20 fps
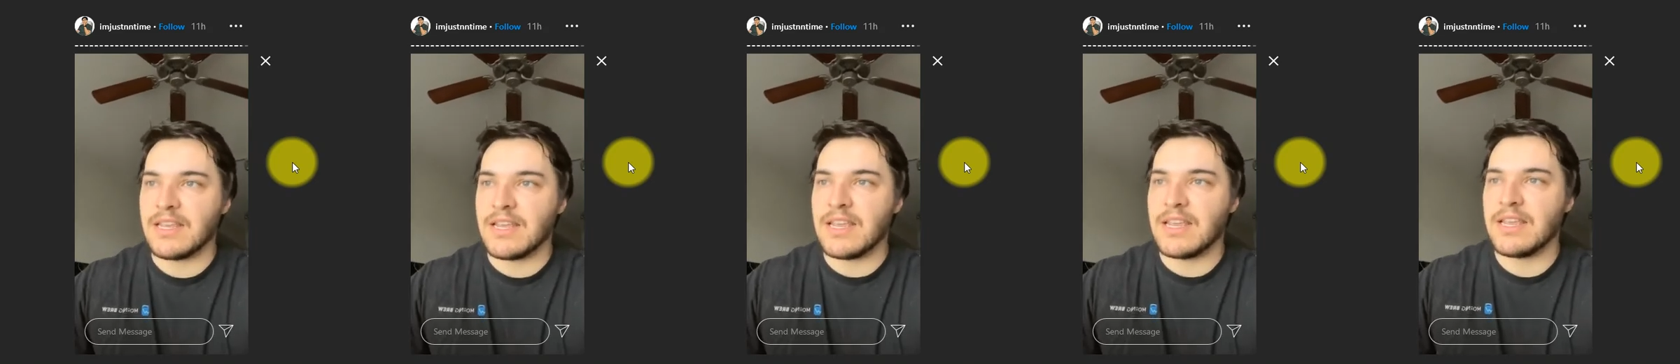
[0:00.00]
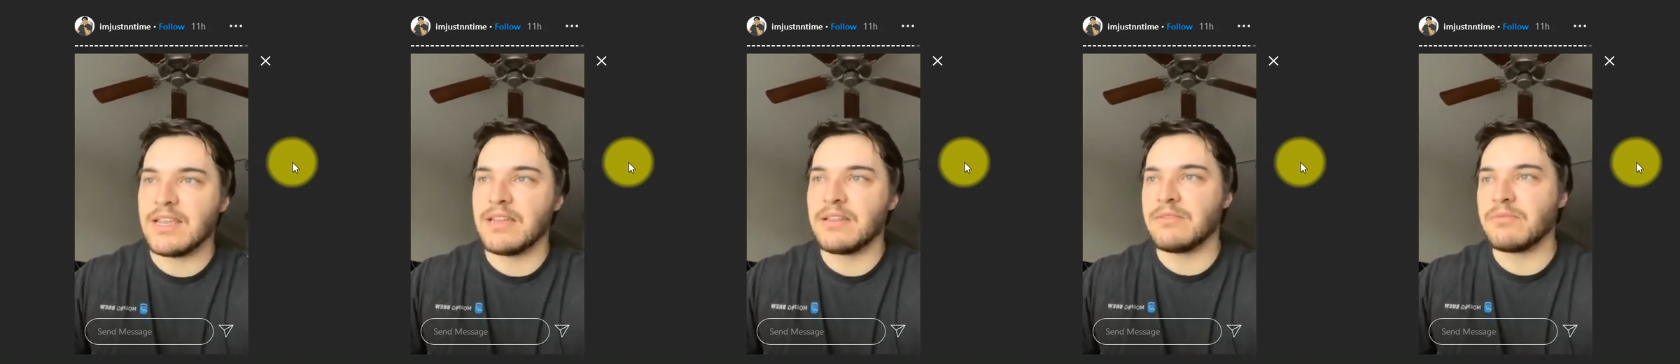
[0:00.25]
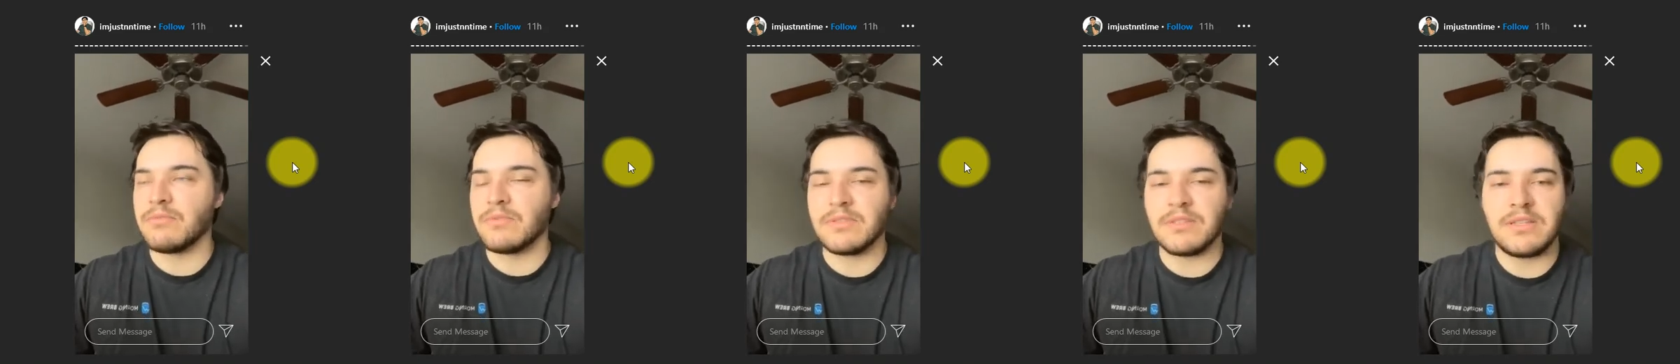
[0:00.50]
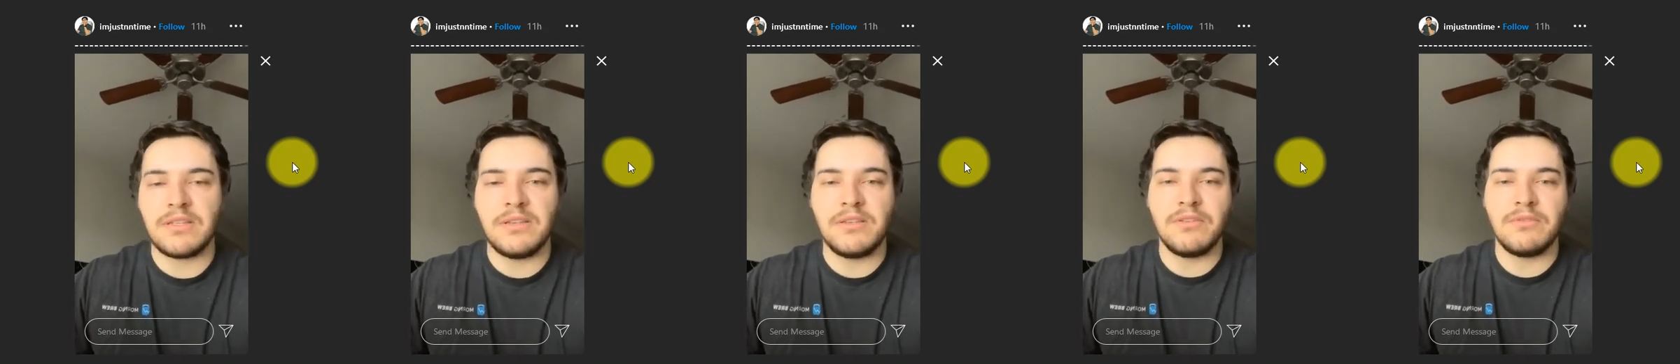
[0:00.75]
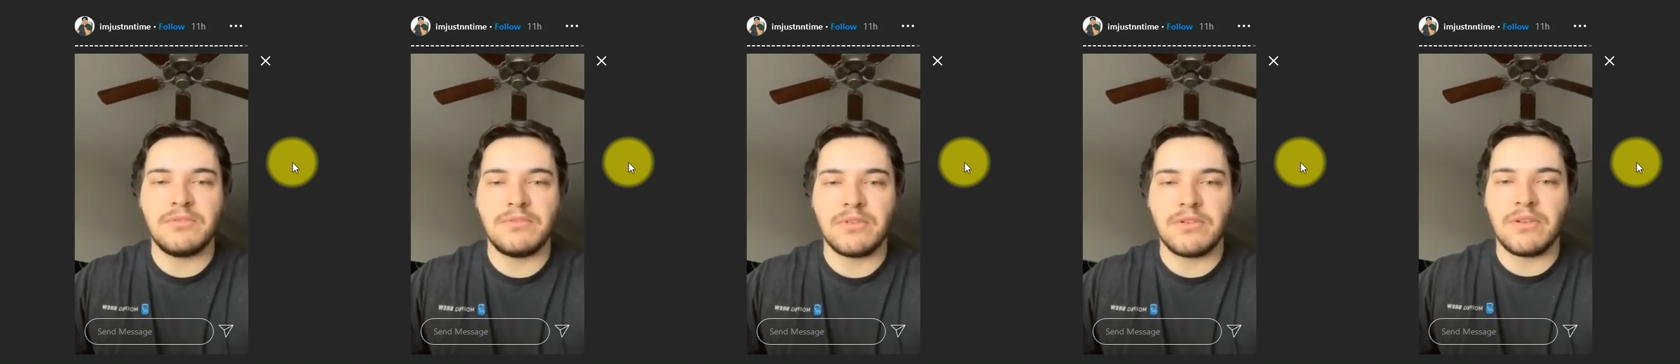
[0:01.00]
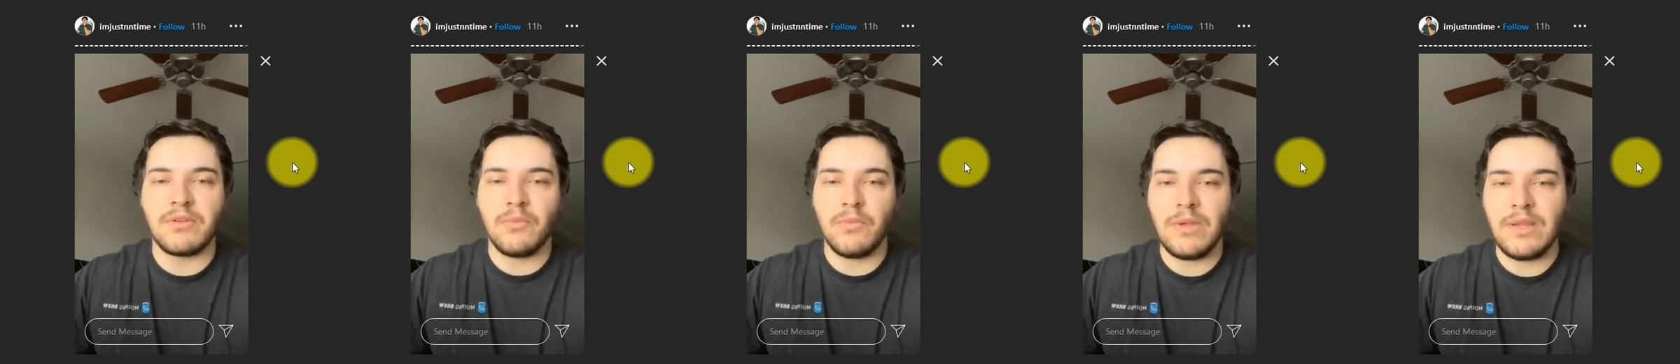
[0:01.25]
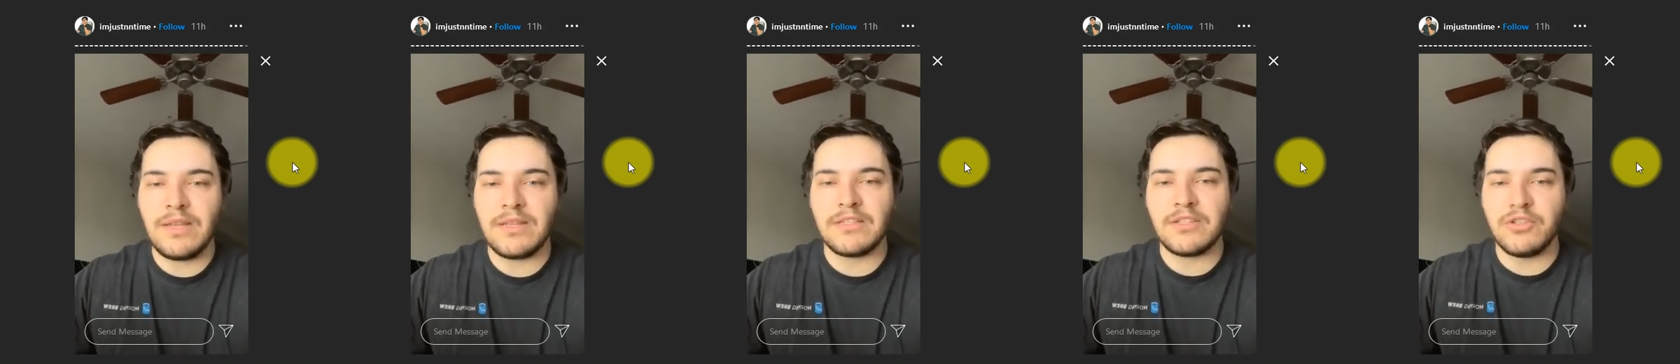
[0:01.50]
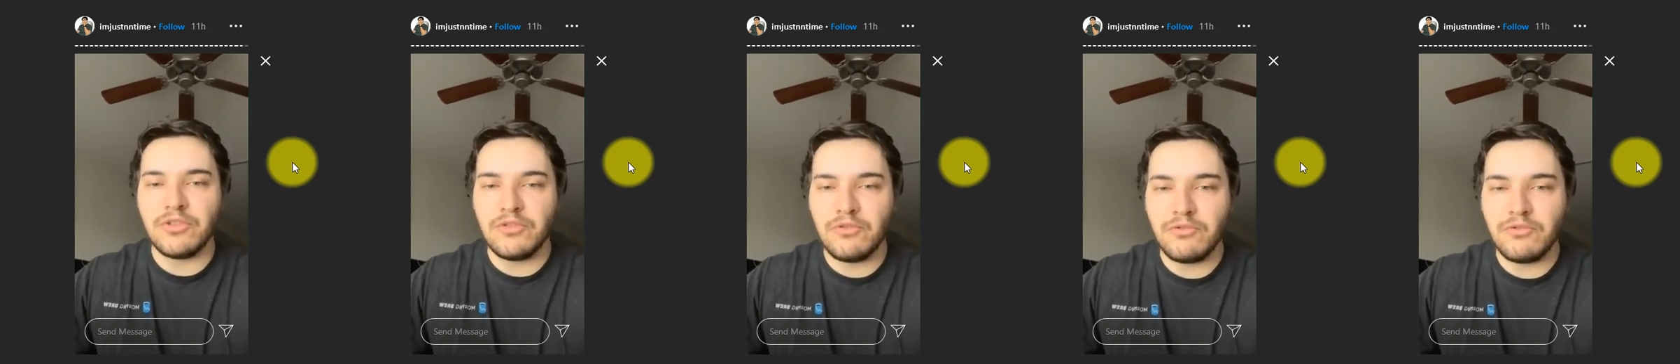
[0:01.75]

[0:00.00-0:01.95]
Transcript: and we'll see you during week two.